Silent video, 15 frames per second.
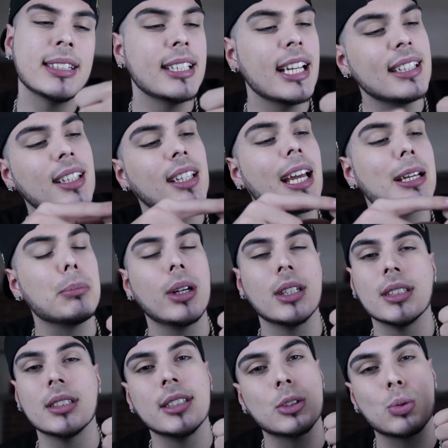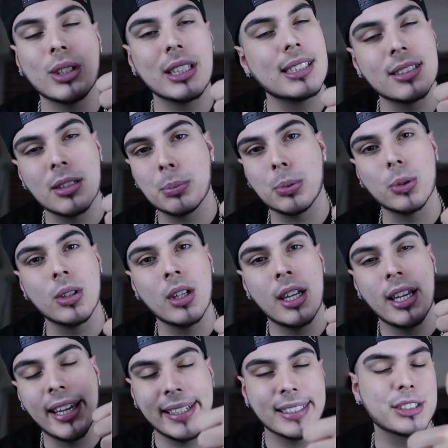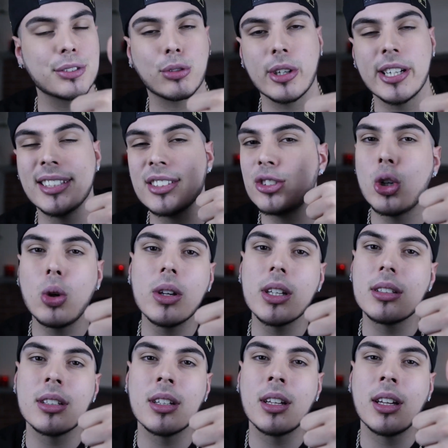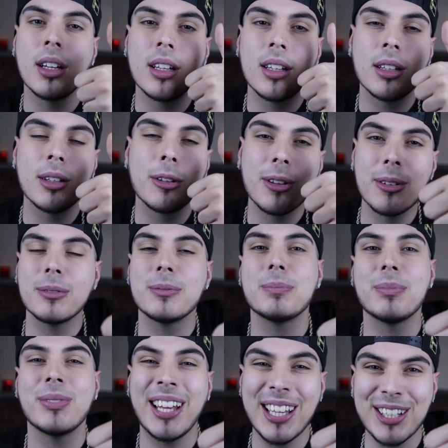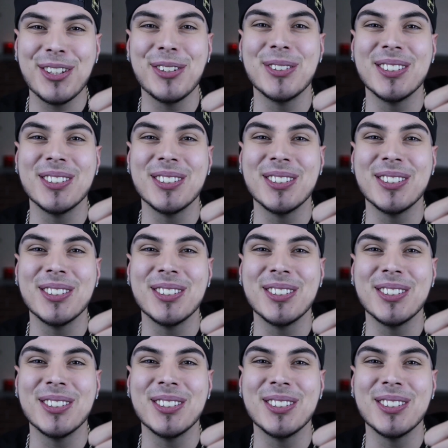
hit the like button. It's really simple and it's free. Just do it. Thank you.